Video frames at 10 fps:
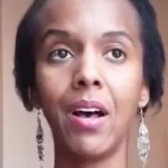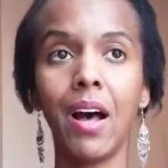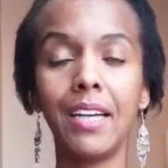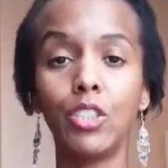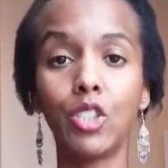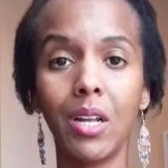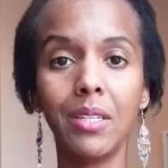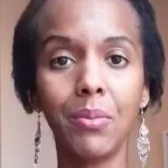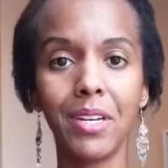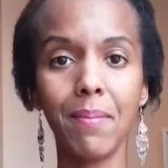I strongly
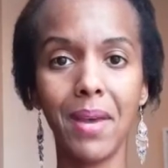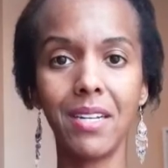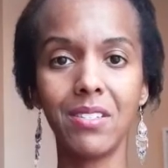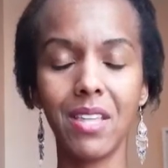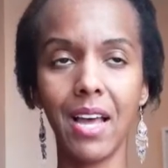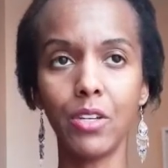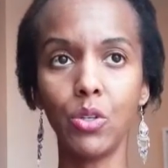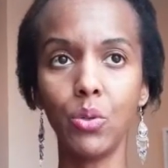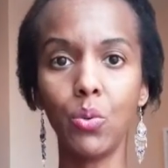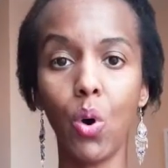recommend that you